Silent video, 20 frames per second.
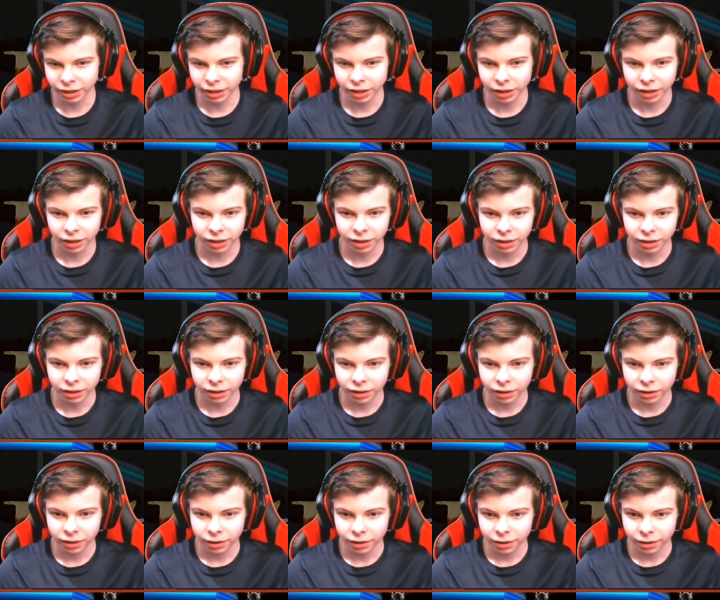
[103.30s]

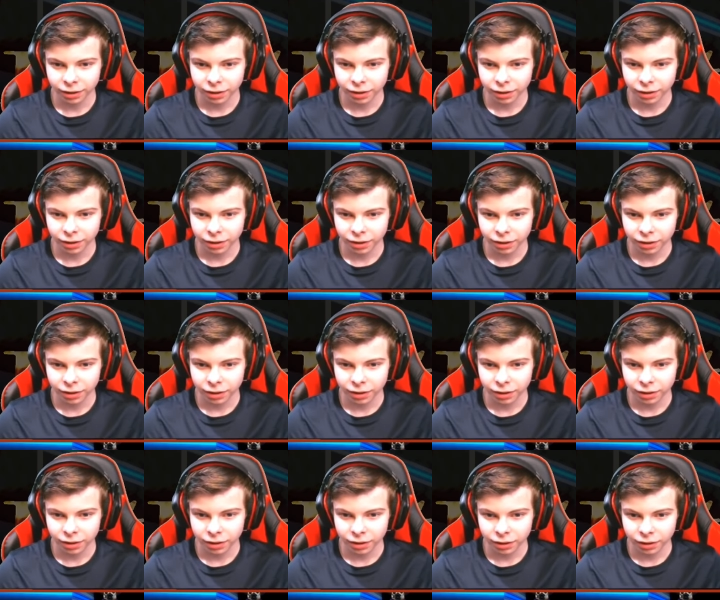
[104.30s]

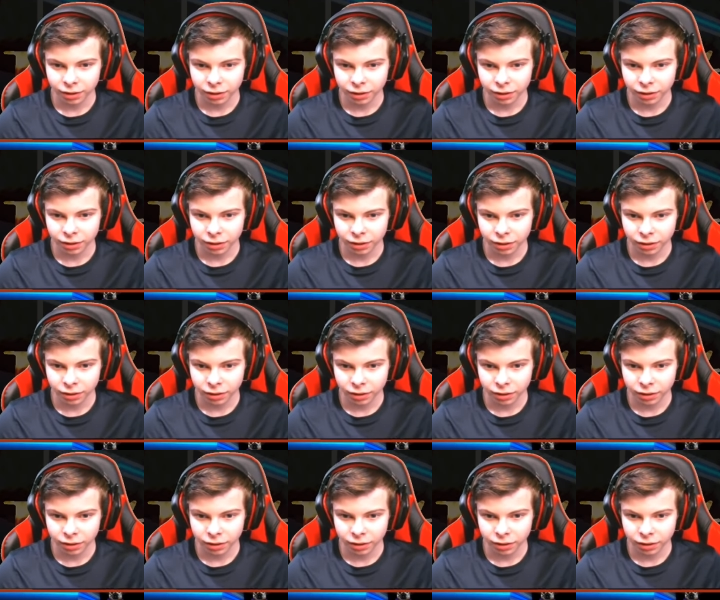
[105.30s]
[no speech]